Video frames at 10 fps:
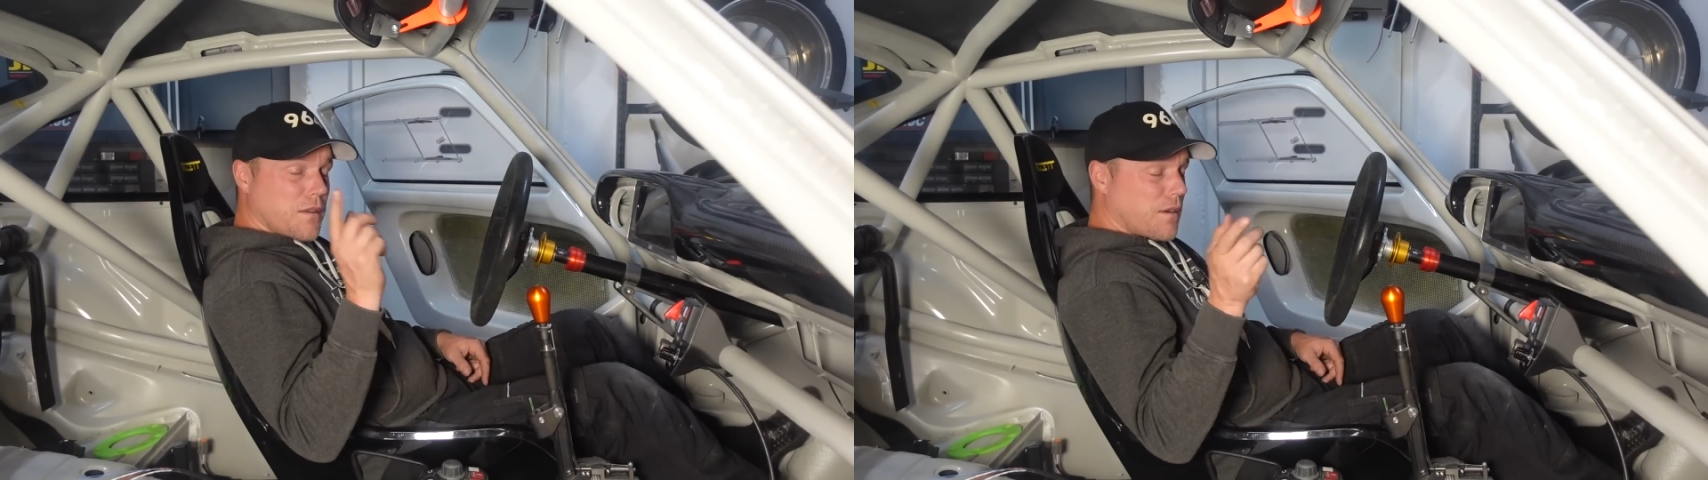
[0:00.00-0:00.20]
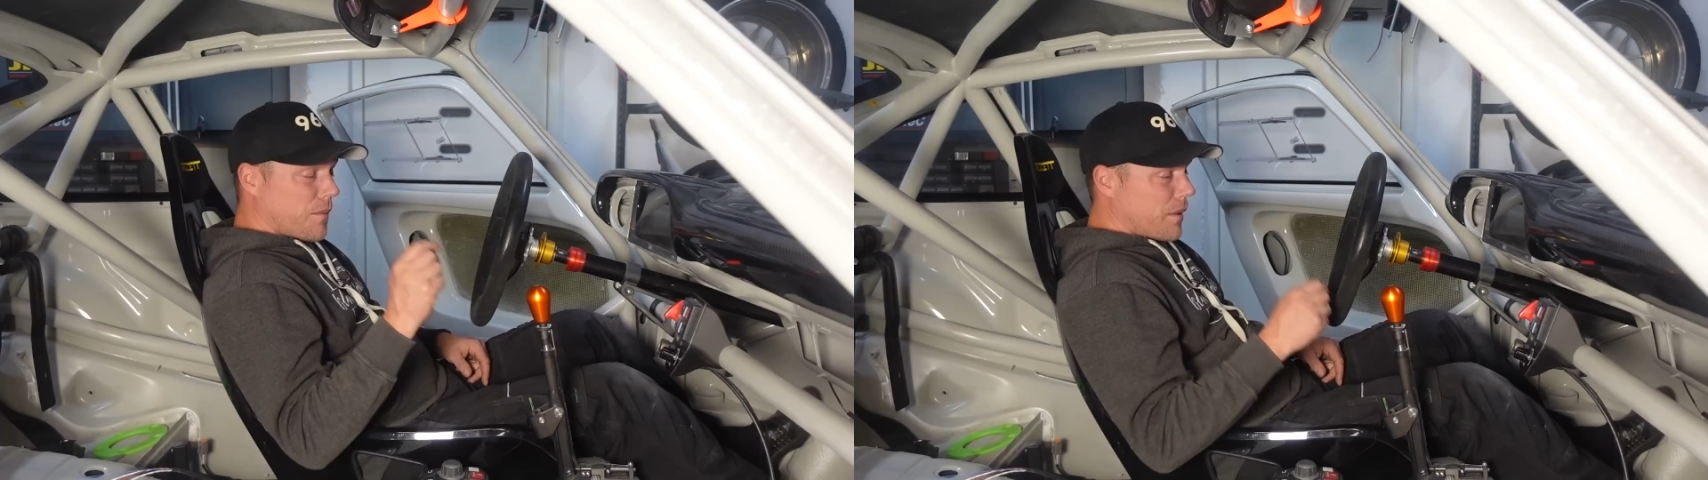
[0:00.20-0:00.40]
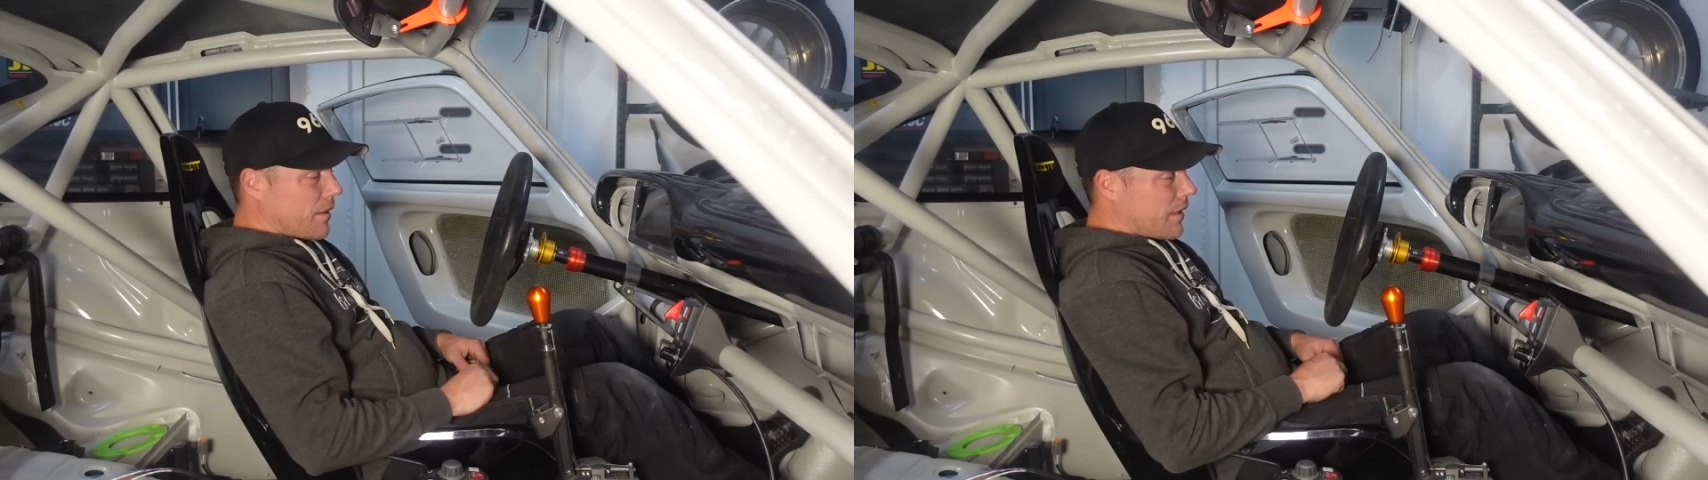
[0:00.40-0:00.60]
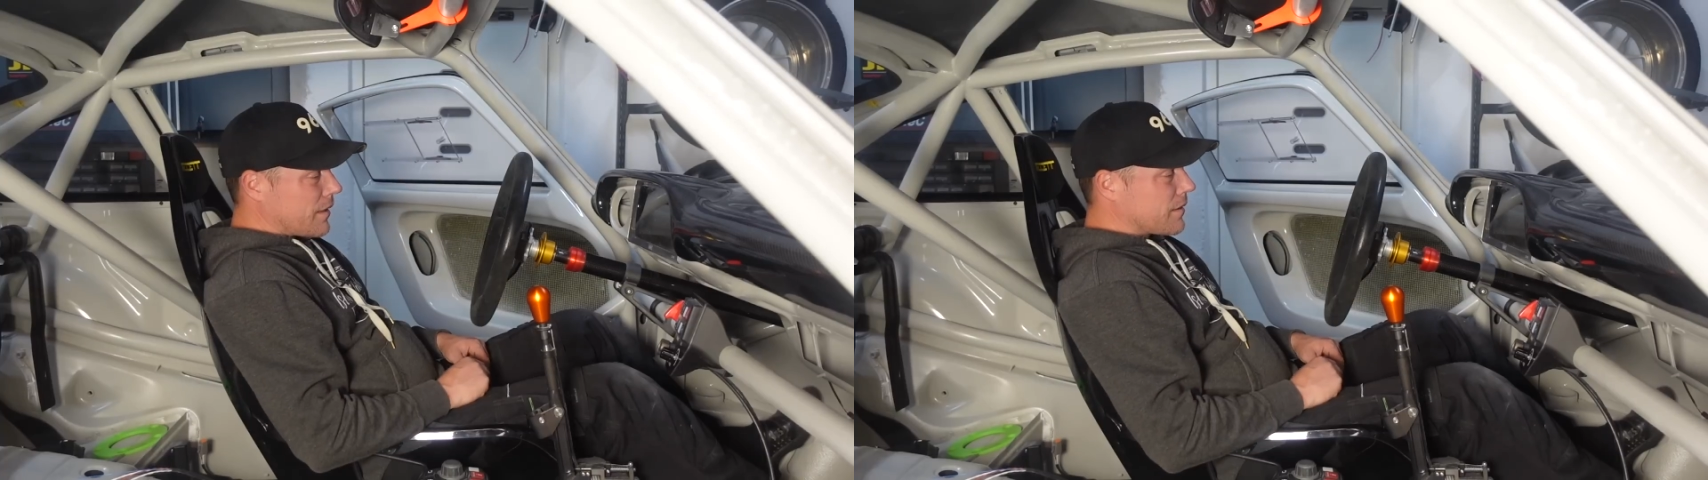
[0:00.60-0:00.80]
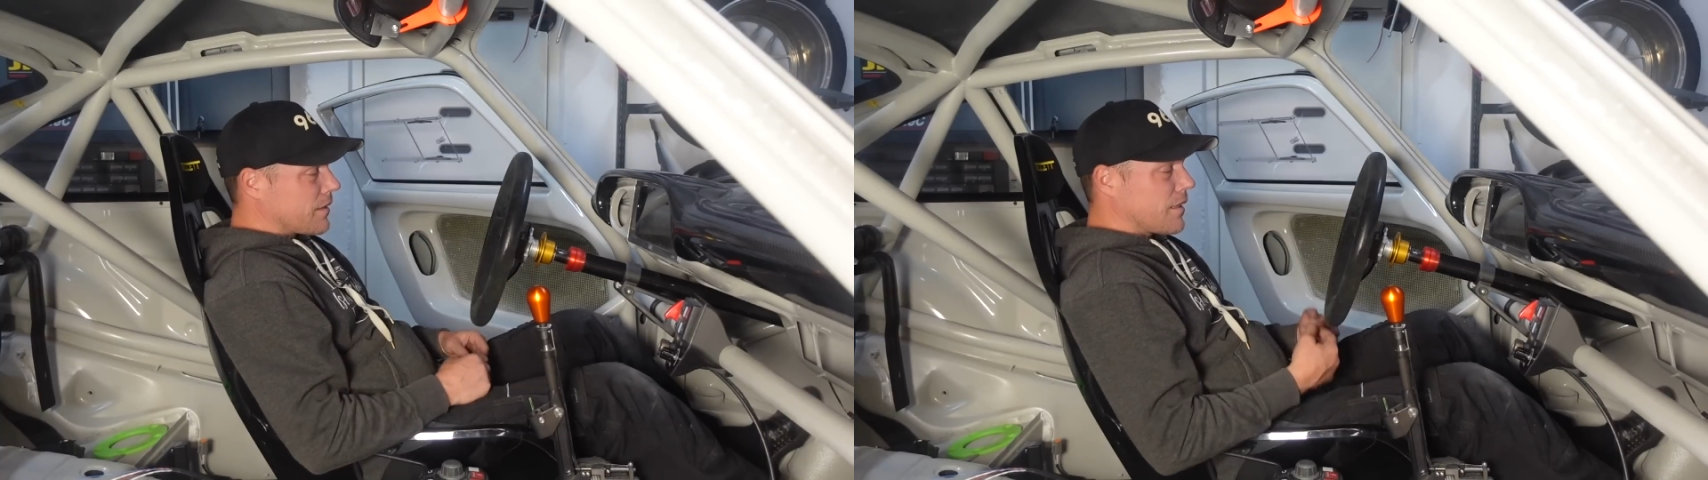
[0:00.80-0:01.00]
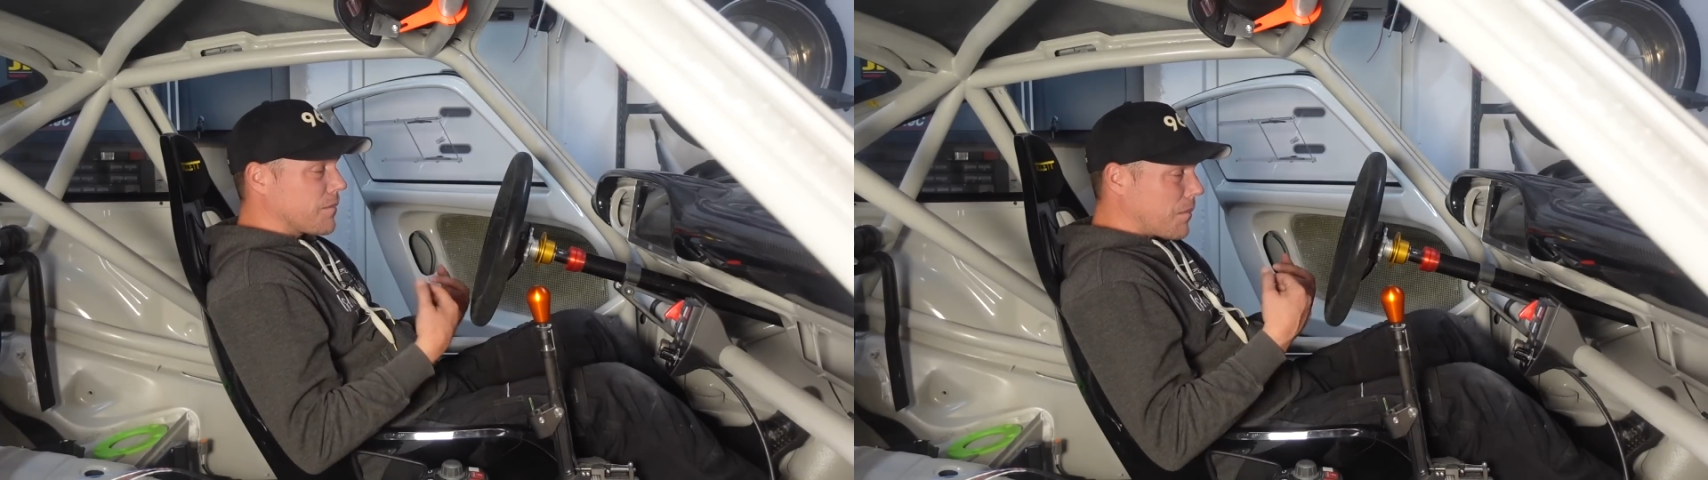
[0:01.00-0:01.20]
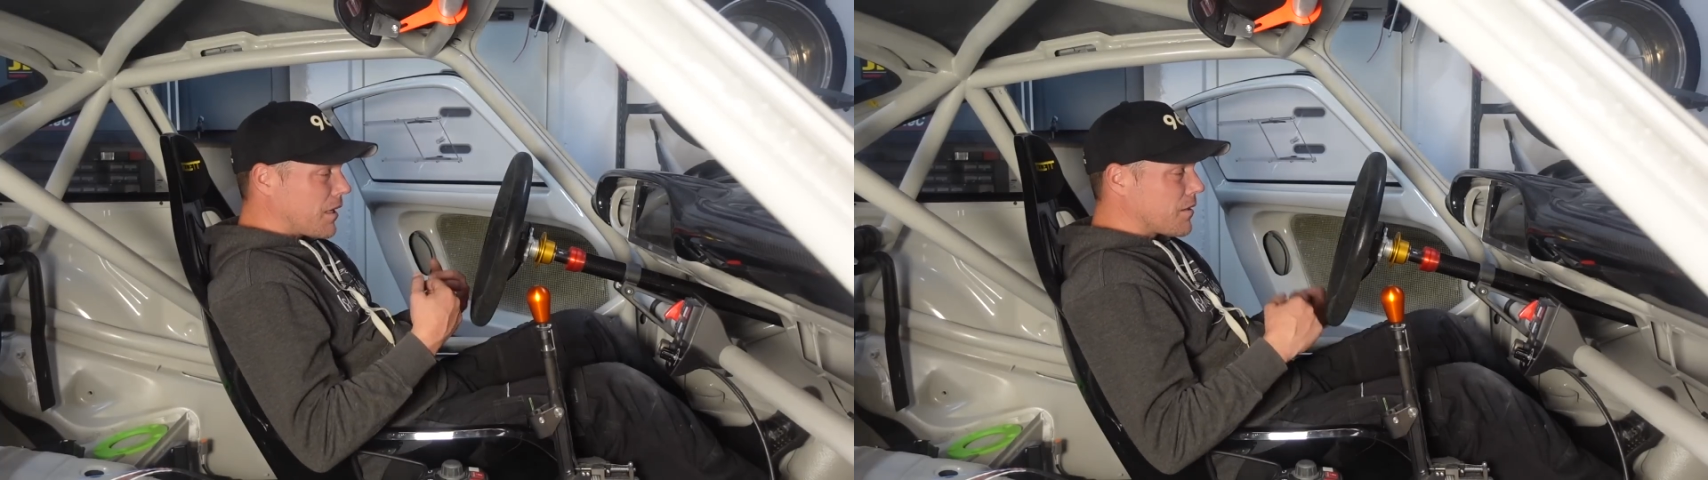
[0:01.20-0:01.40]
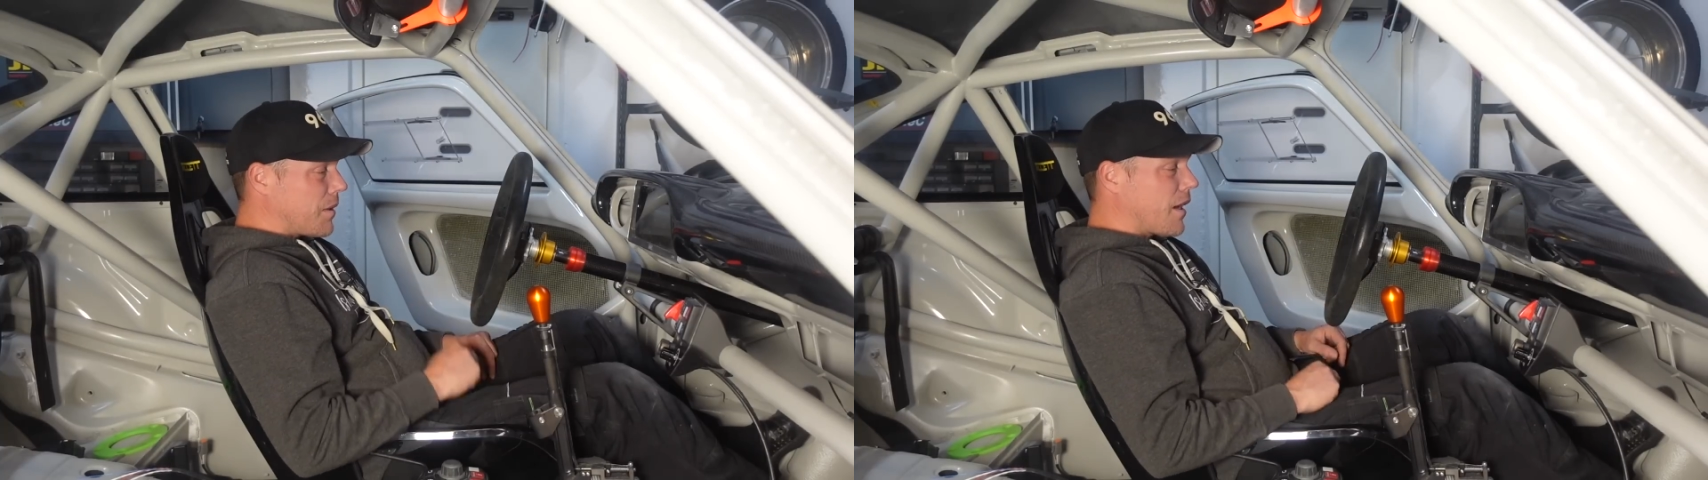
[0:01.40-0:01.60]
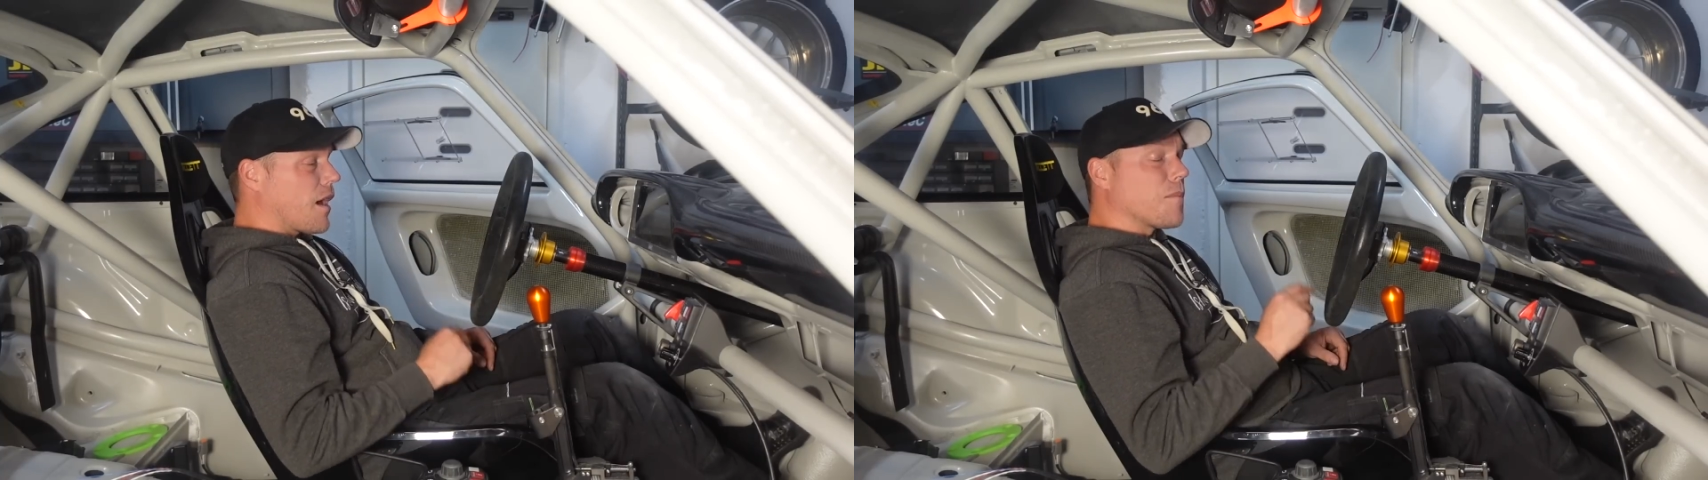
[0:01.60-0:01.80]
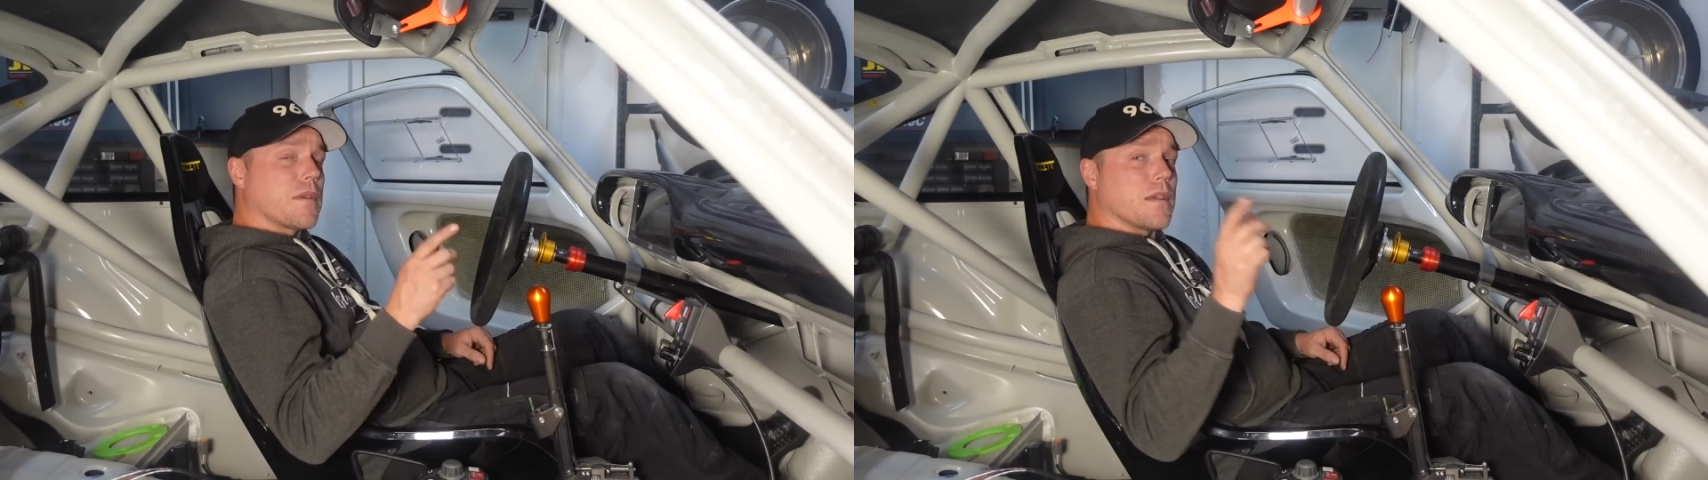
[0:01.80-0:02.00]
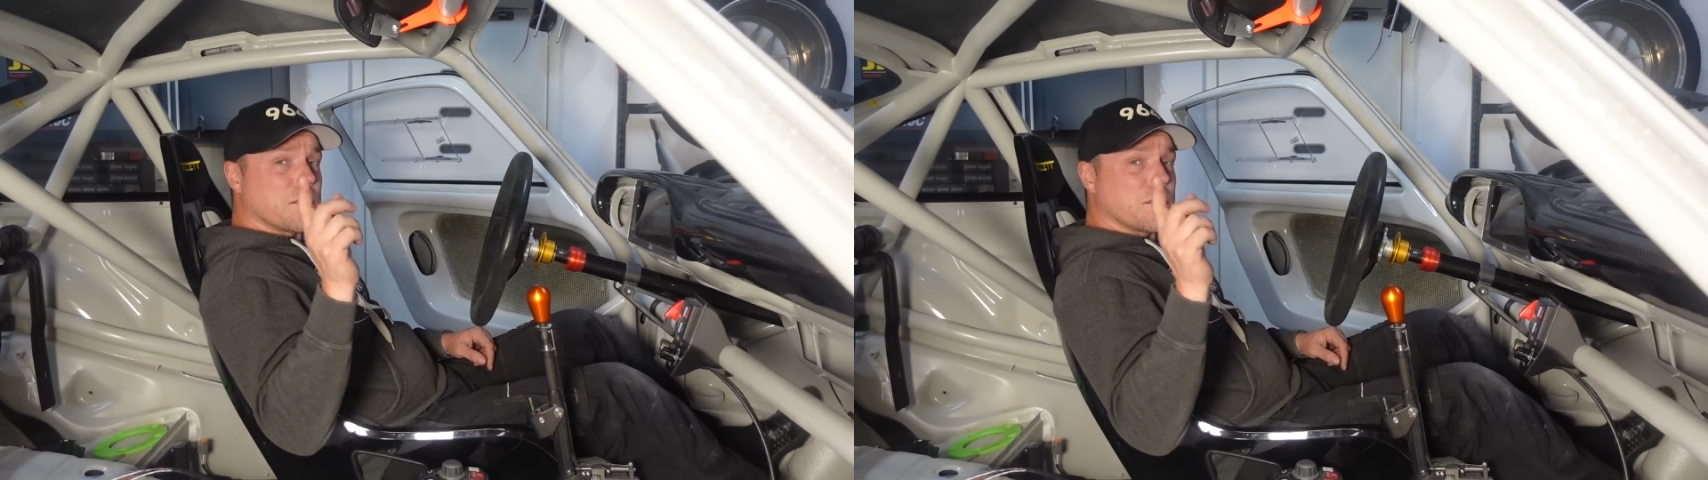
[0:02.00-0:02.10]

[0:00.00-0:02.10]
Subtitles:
You know where it is. It makes me happy,